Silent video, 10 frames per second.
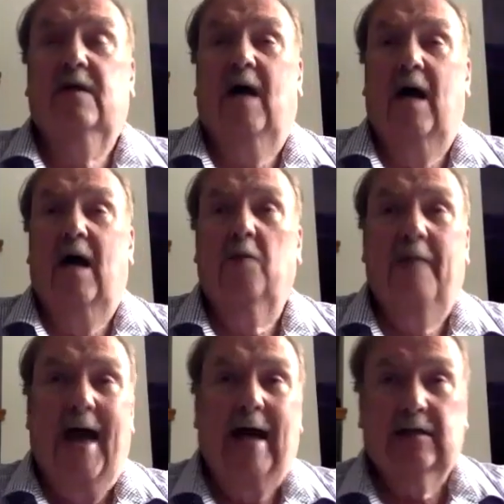I'll go
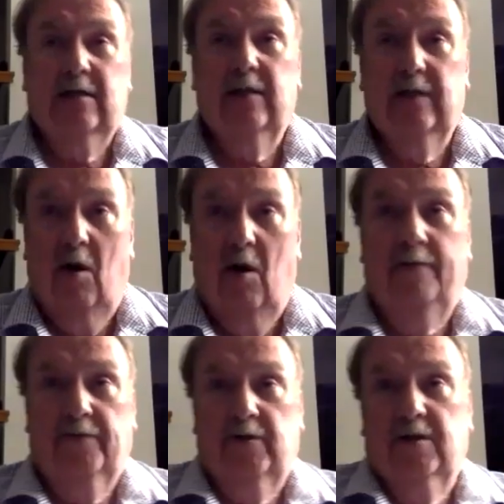back to the
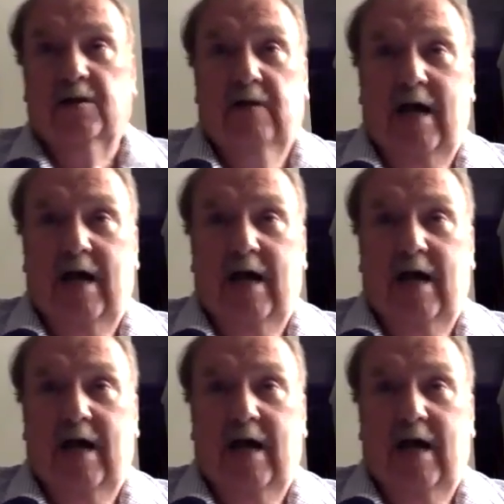offer.